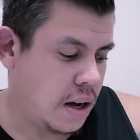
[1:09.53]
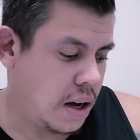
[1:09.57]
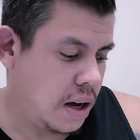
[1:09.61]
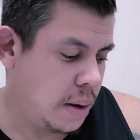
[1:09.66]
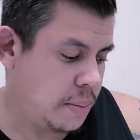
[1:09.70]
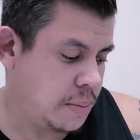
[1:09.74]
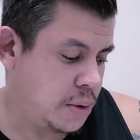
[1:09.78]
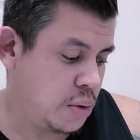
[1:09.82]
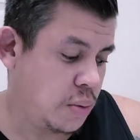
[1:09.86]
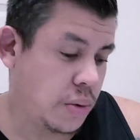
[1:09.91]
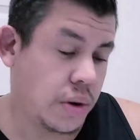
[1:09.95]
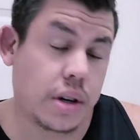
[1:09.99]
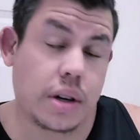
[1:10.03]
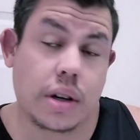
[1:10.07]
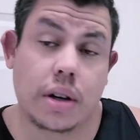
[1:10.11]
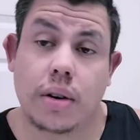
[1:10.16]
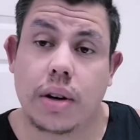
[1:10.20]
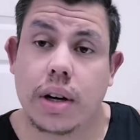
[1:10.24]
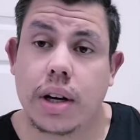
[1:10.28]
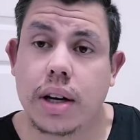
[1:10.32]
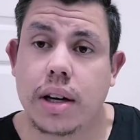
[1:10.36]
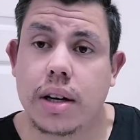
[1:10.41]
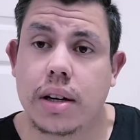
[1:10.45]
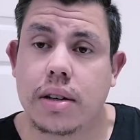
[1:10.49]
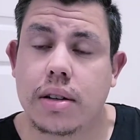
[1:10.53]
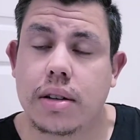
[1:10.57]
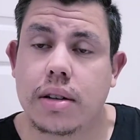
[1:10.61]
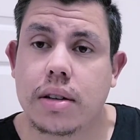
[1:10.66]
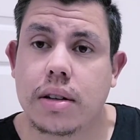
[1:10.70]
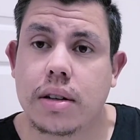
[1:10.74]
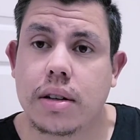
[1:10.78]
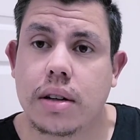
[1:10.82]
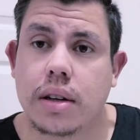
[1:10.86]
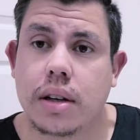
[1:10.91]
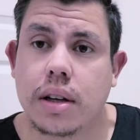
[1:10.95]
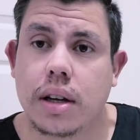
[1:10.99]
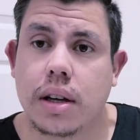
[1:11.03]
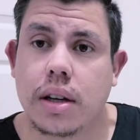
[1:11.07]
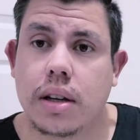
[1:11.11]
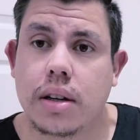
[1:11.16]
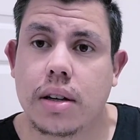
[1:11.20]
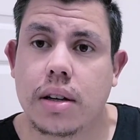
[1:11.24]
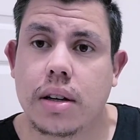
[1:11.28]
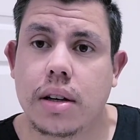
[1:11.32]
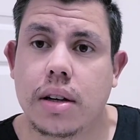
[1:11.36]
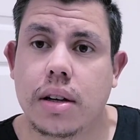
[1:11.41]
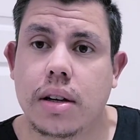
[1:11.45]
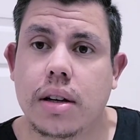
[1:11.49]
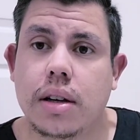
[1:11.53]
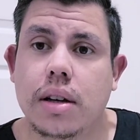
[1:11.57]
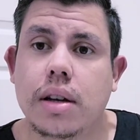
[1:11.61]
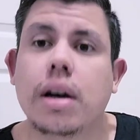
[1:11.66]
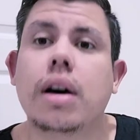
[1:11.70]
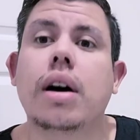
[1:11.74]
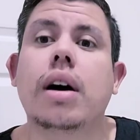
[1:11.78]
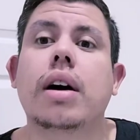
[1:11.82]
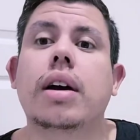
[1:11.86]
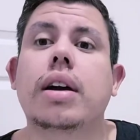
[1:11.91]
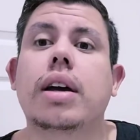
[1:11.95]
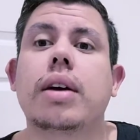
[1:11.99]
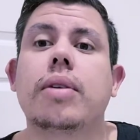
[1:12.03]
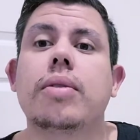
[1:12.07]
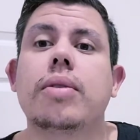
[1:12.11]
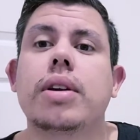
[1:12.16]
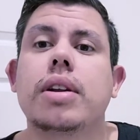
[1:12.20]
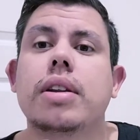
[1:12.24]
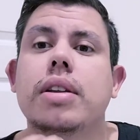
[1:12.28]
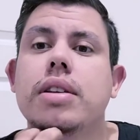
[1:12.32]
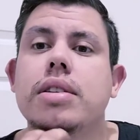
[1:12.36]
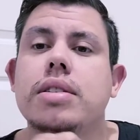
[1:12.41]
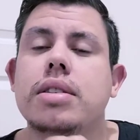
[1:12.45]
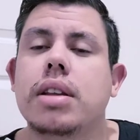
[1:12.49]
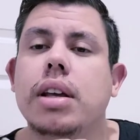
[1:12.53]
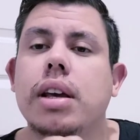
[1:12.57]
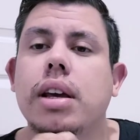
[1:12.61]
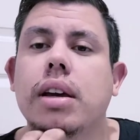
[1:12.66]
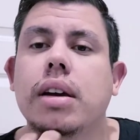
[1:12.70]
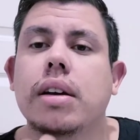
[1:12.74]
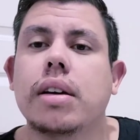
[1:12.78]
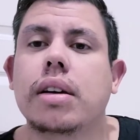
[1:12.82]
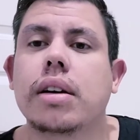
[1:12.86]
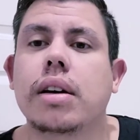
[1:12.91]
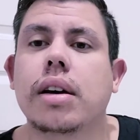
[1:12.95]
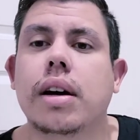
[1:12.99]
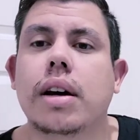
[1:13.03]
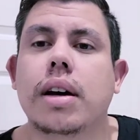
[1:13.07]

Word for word: Um, so we're going to go ahead and, and uh, get rid of this thing.